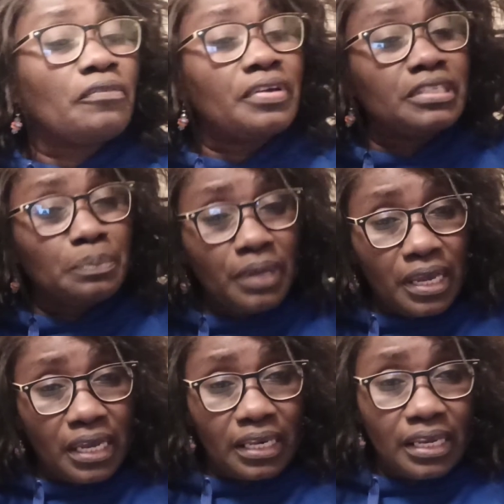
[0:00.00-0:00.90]
of his
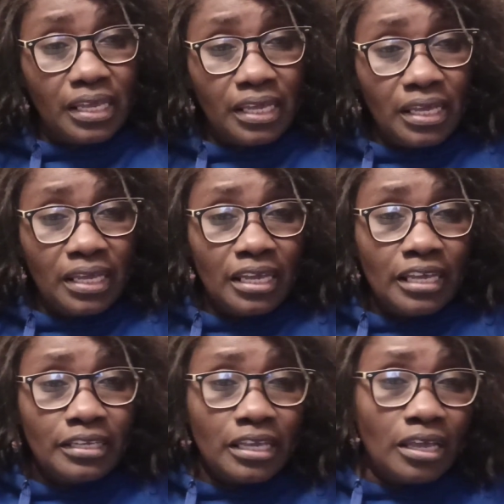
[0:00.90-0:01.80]
being.
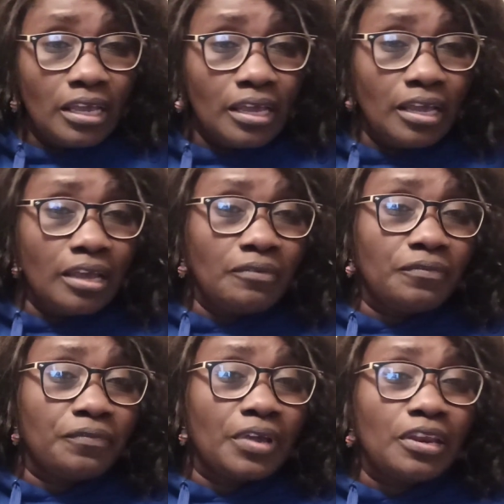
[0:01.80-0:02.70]

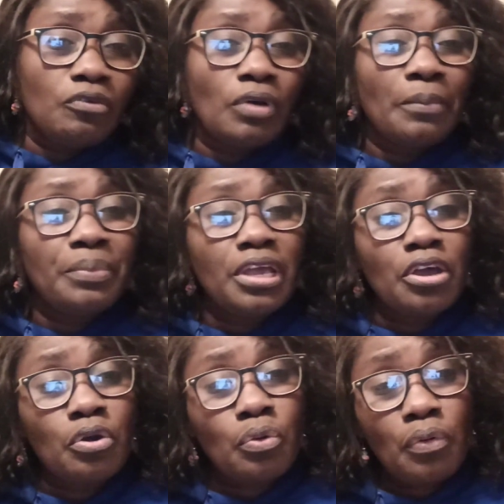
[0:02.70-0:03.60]
If anyone be
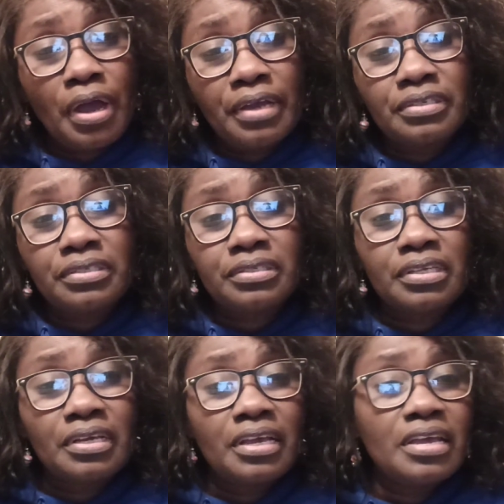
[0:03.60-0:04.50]
in
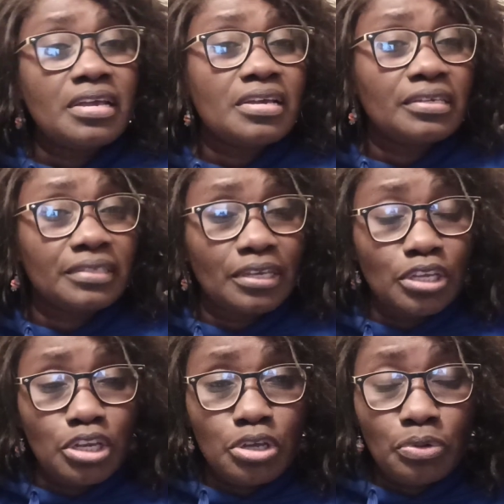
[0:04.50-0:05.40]
Christ, he is a
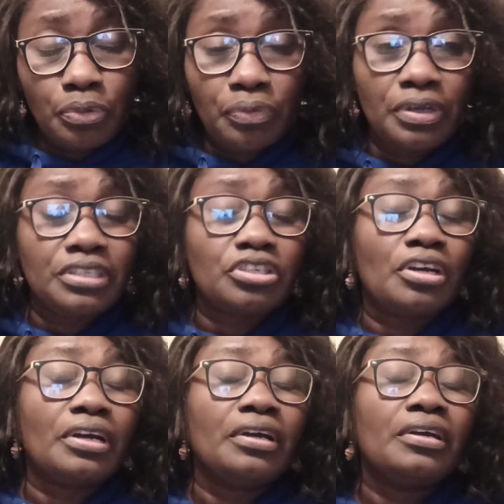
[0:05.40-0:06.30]
new
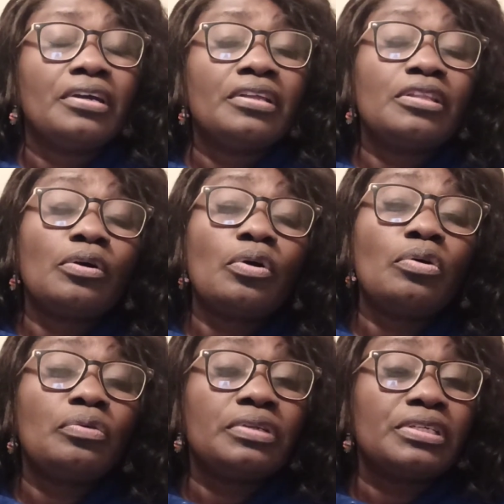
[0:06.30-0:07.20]
creature. The
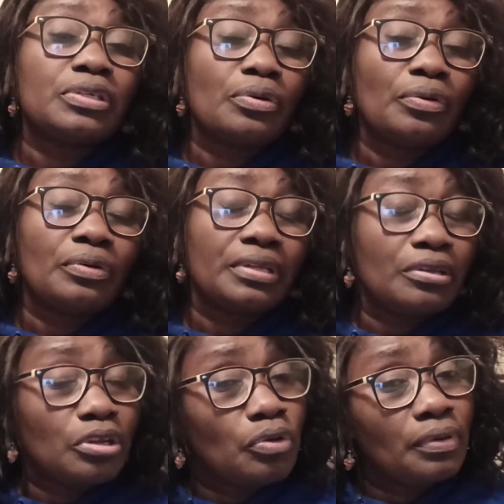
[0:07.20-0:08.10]
old is gone, the
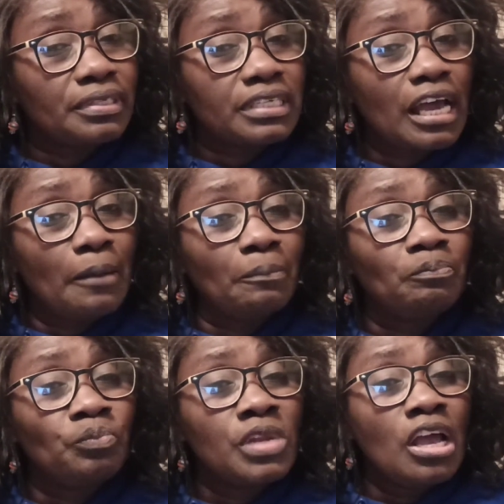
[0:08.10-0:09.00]
new has come.
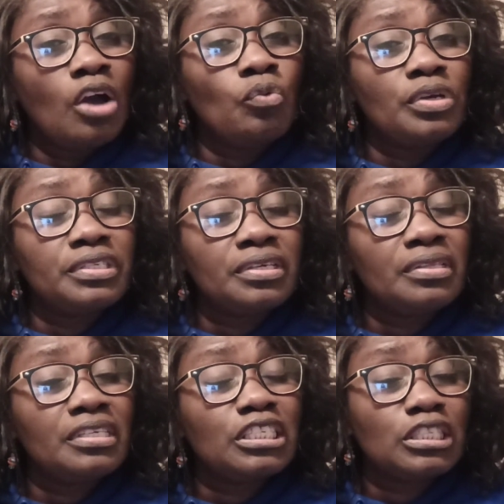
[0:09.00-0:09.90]
And we see
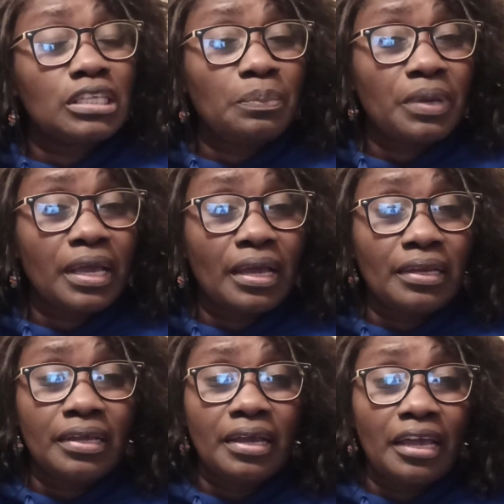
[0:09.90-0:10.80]
this
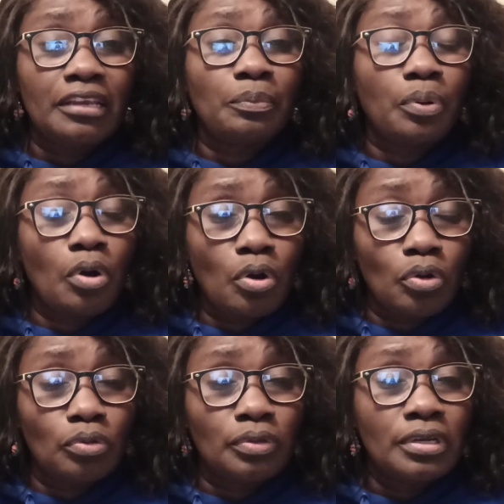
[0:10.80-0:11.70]
typically in
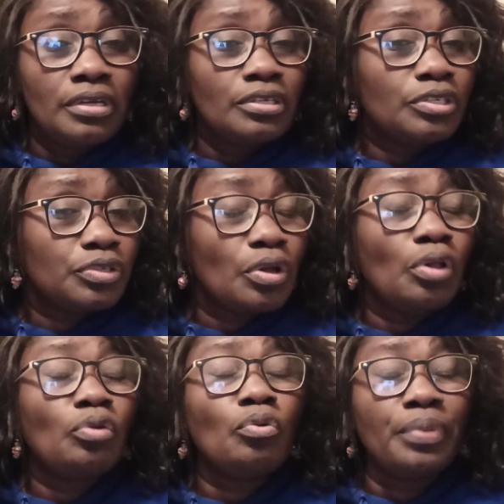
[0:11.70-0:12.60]
Paul,
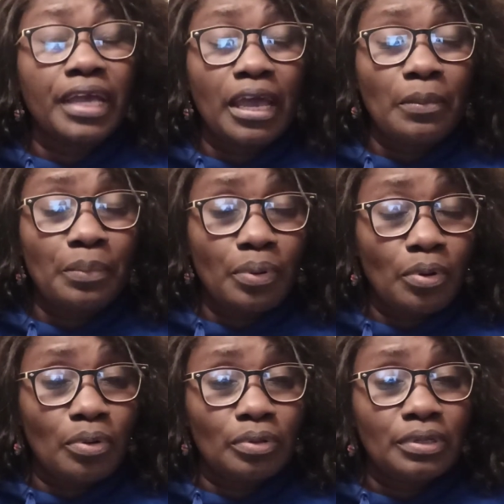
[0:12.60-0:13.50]
Saul who became
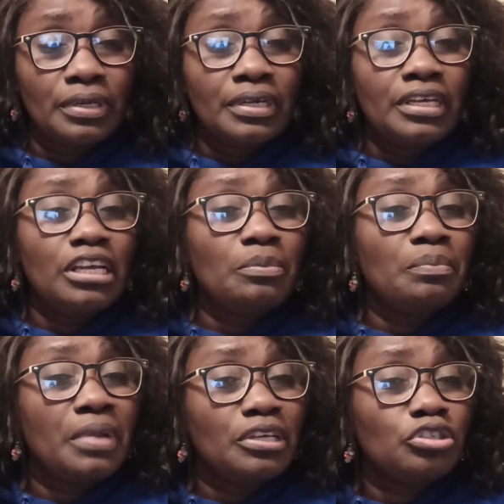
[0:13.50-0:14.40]
Paul. He
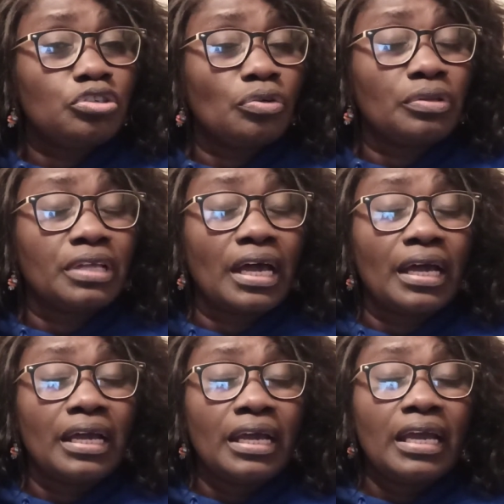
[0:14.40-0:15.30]
made sure
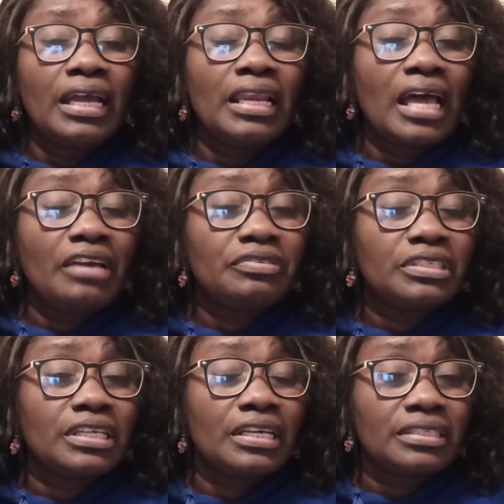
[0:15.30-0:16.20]
that
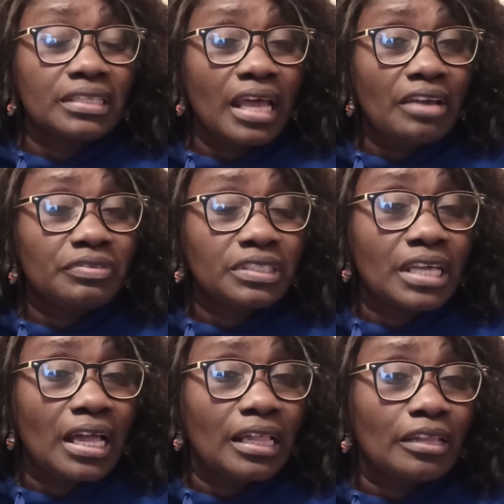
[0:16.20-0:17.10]
his
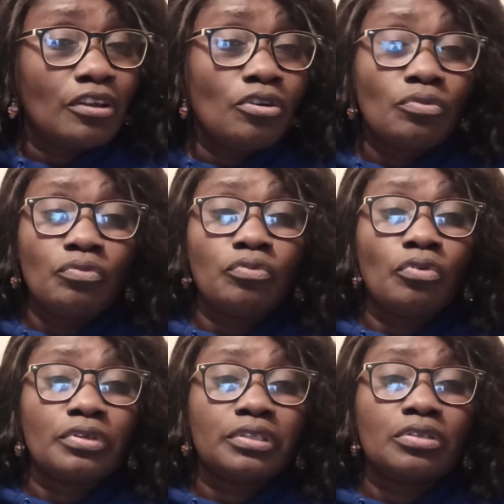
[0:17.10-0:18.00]
lifestyle
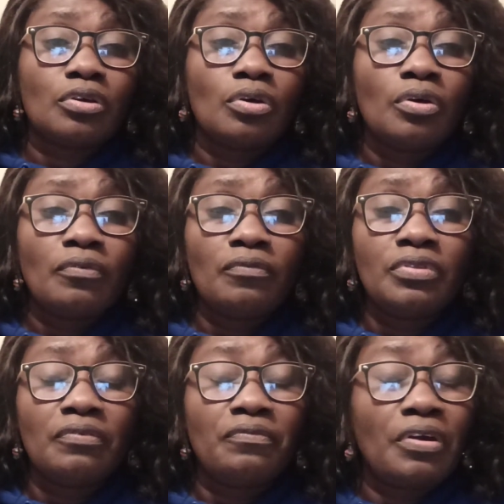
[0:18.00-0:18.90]
was
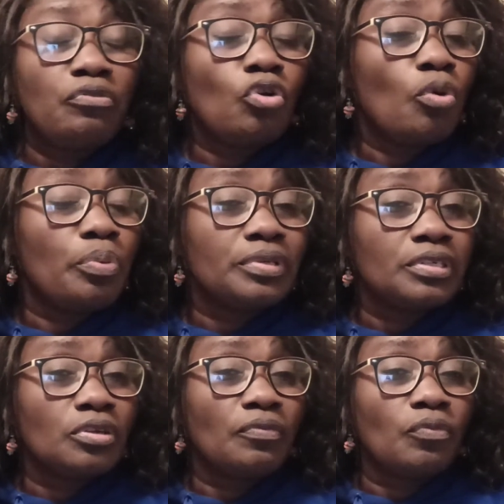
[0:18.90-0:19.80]
the very
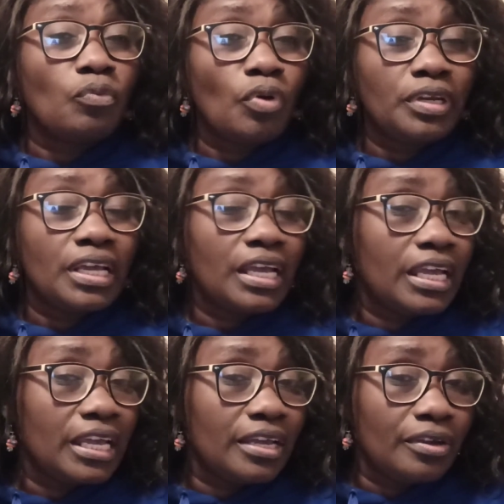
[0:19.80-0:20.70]
opposite of what
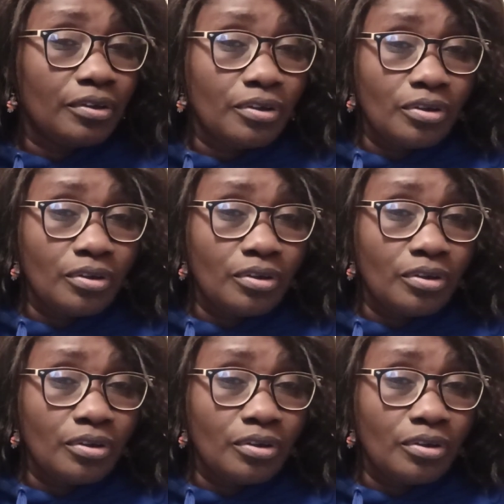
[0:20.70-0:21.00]
he